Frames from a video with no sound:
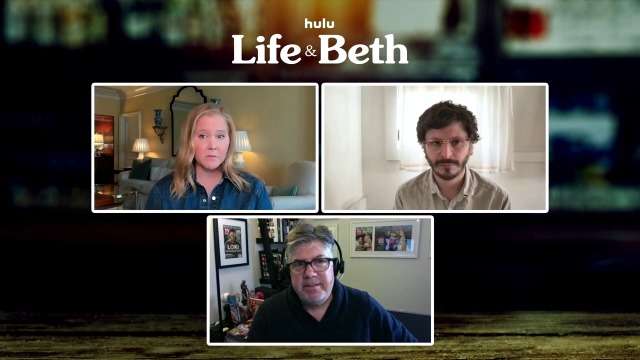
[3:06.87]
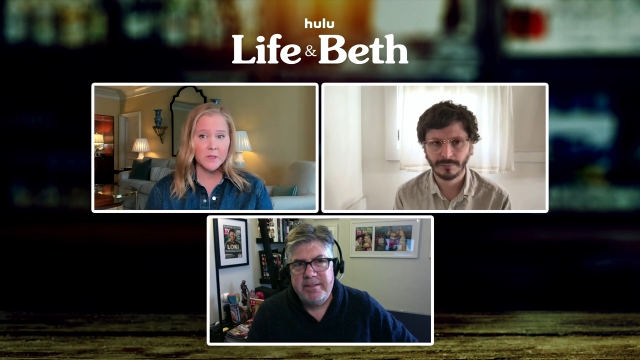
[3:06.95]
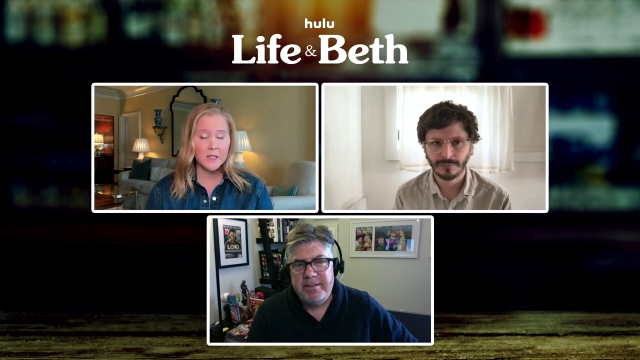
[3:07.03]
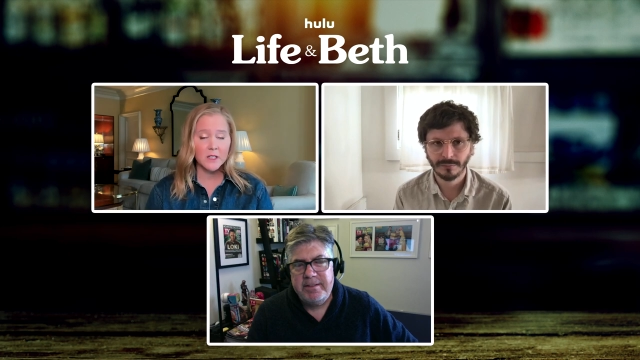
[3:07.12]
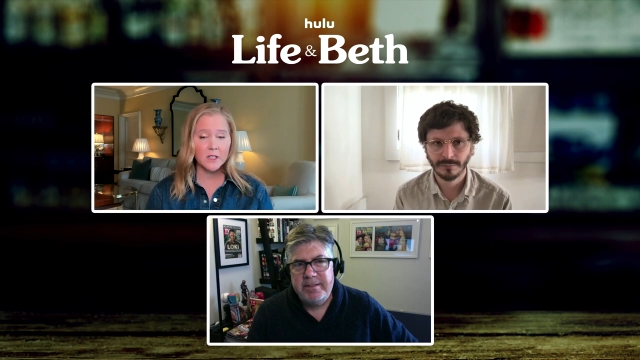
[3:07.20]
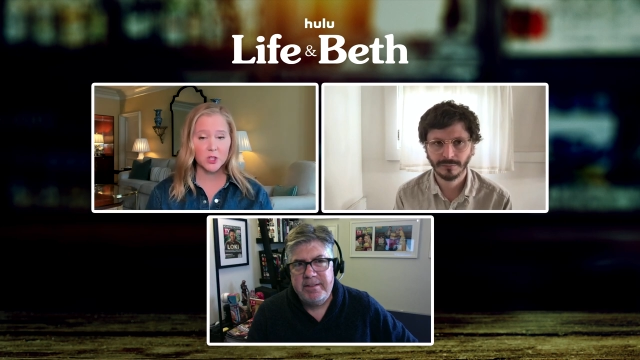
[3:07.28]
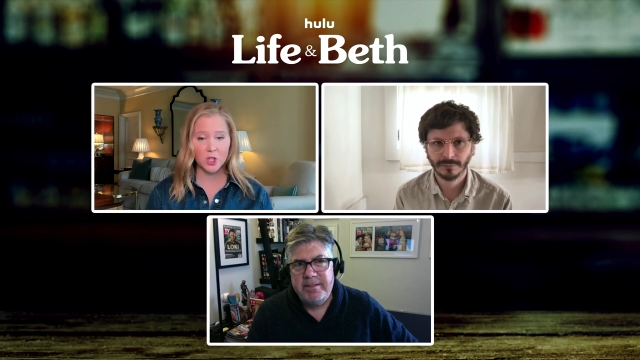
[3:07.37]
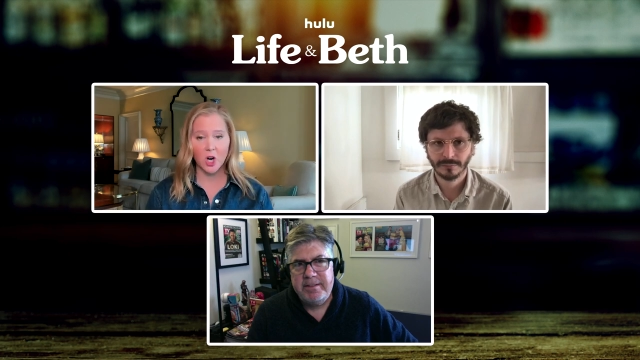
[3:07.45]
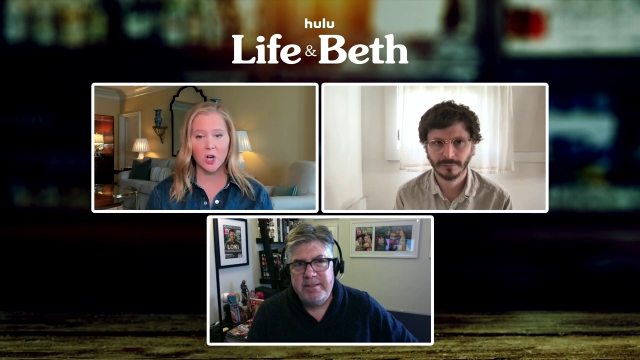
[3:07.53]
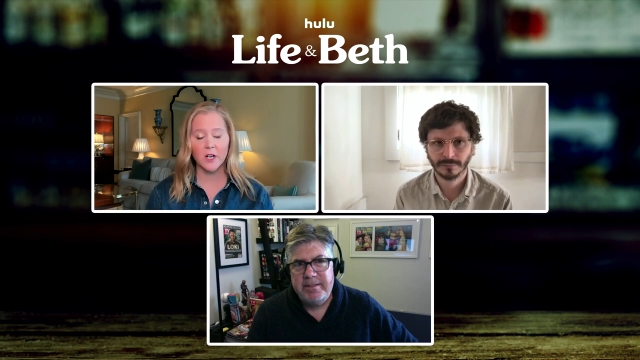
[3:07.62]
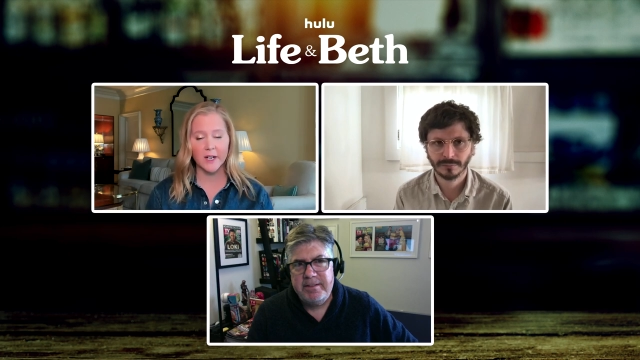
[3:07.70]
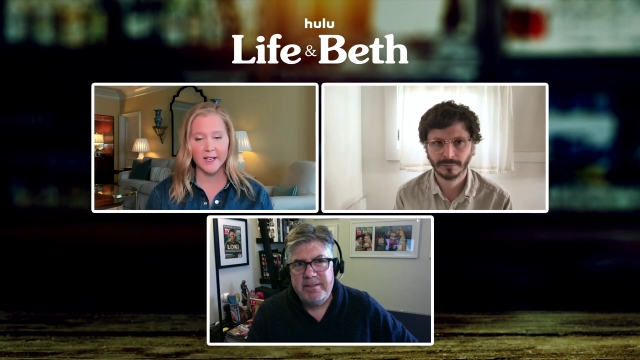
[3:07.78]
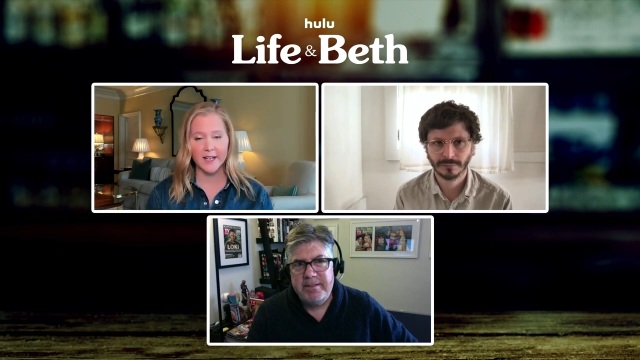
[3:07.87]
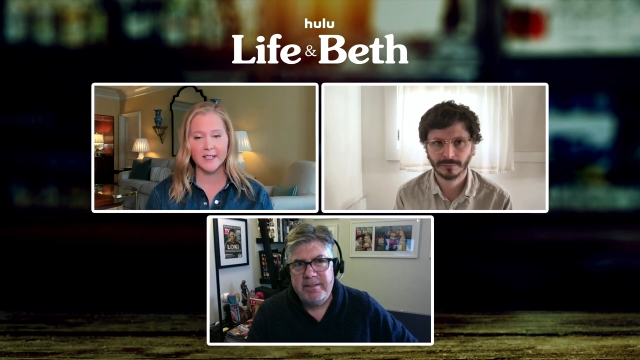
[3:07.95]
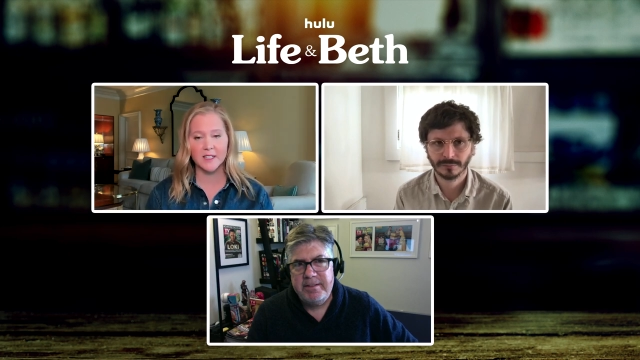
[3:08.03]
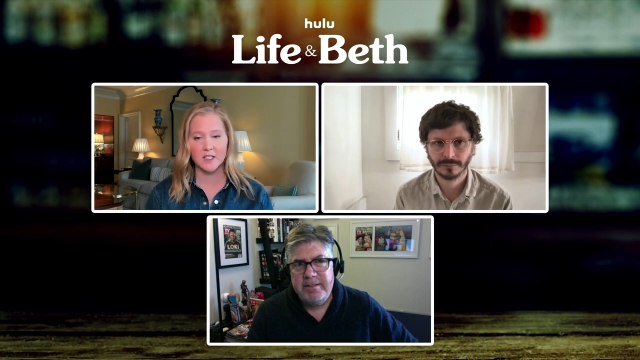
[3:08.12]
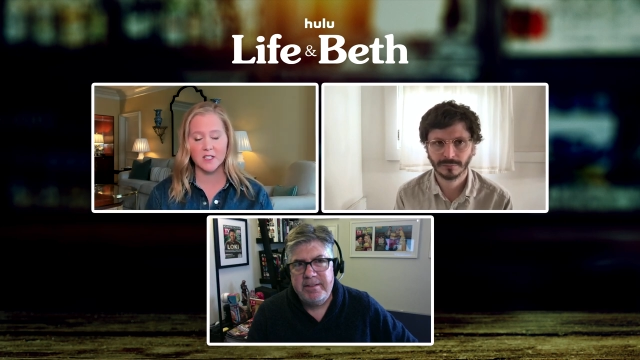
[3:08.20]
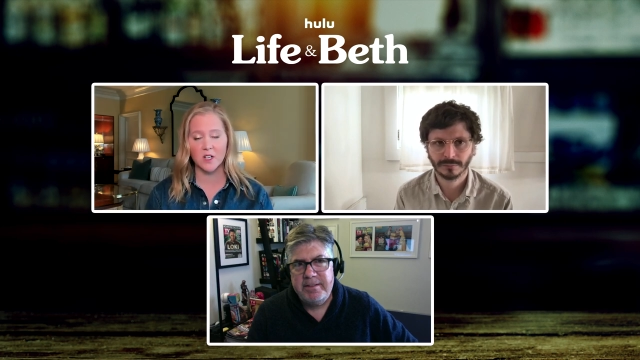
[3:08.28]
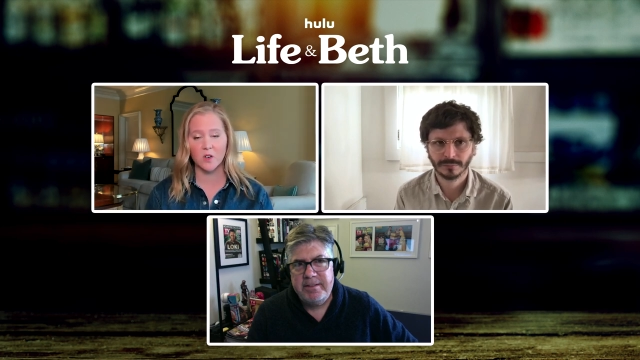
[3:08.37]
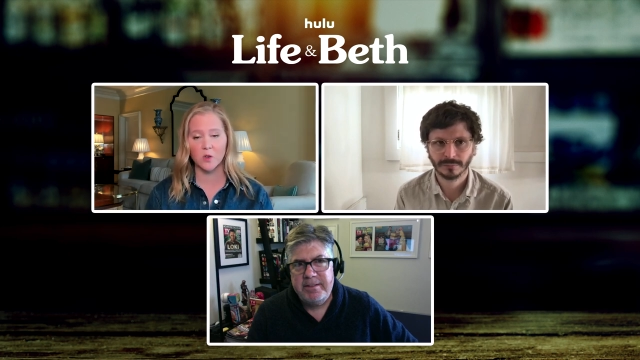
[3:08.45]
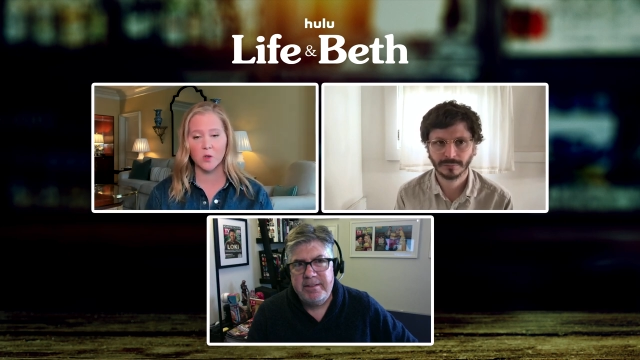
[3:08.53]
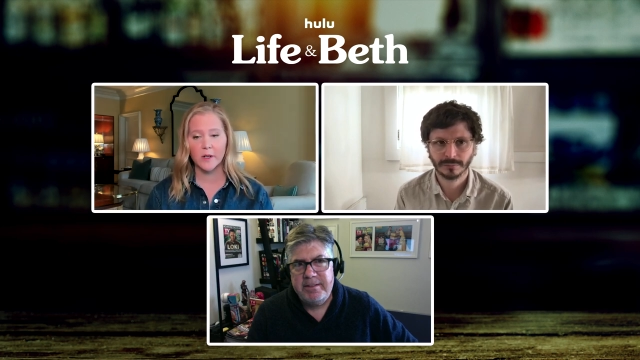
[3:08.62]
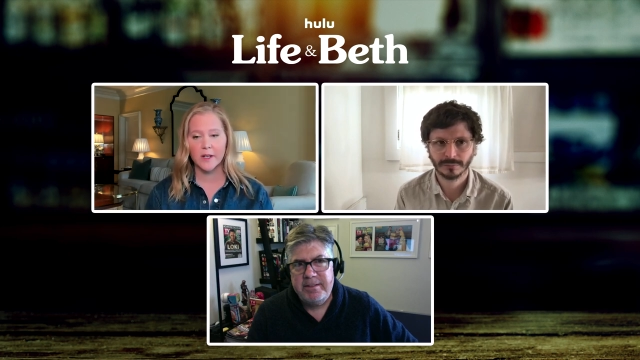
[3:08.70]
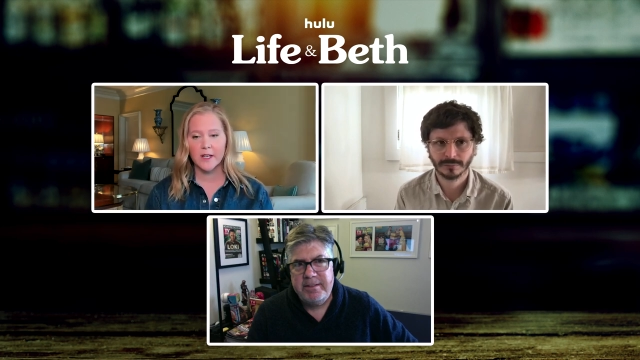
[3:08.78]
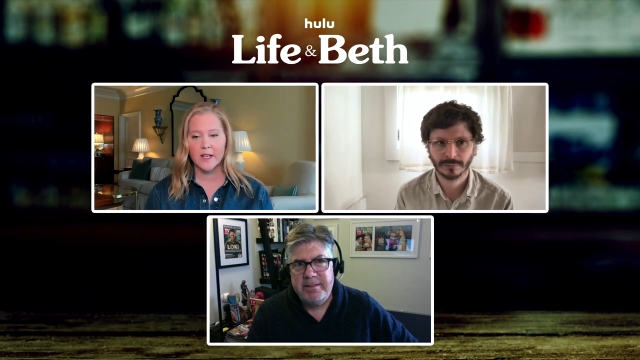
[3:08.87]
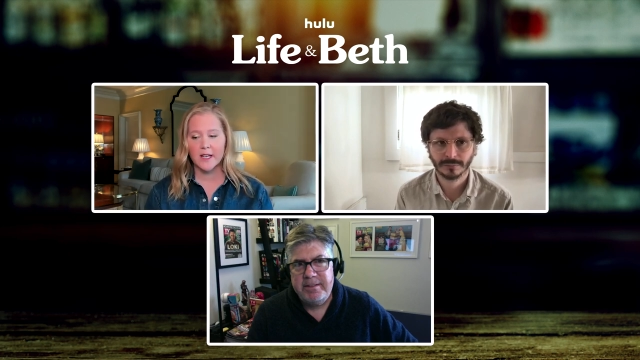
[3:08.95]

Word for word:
Speaker 1: can be a little jarring and so